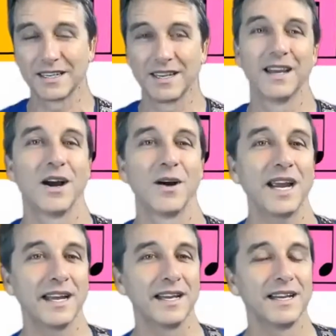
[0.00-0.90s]
There's so many.
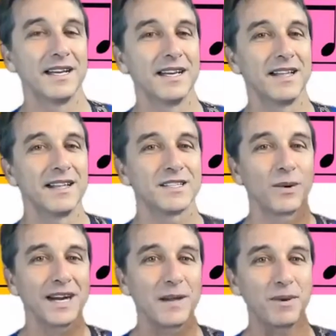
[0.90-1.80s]
Okay. So
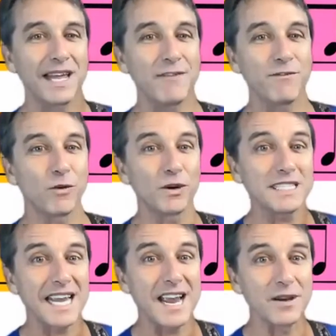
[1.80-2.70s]
we're gonna play four
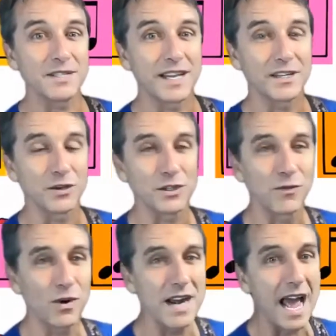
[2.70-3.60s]
sounds because there's okay.
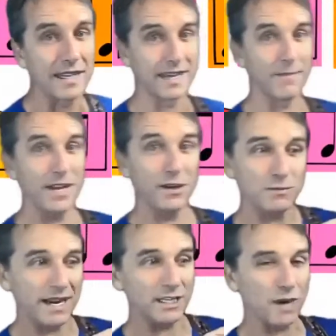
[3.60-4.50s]
four dots. I'm gonna use
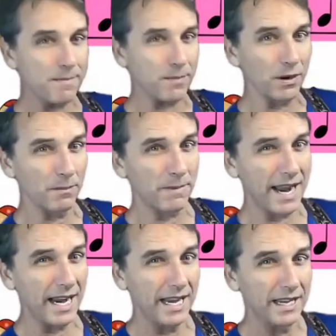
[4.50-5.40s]
yeah. my scraper,
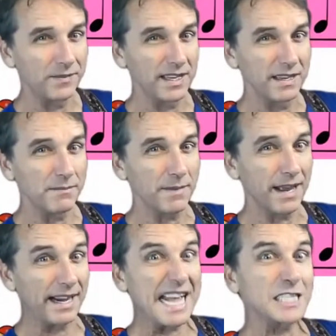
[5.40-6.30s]
my my
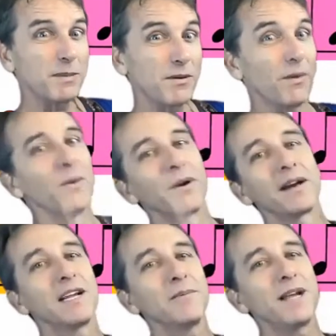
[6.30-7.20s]
raspador.
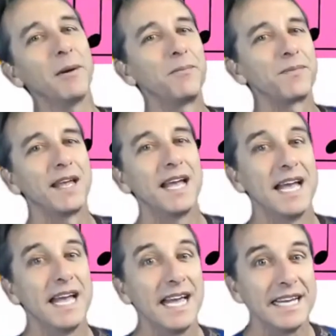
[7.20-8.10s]
Here we go. Ooh.
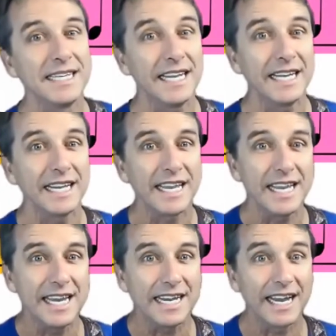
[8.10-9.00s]

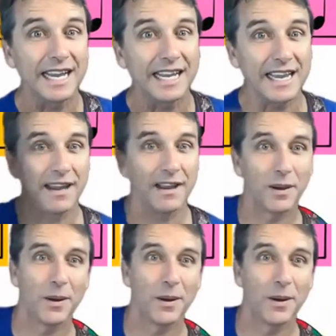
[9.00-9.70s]
Diggy, diggy.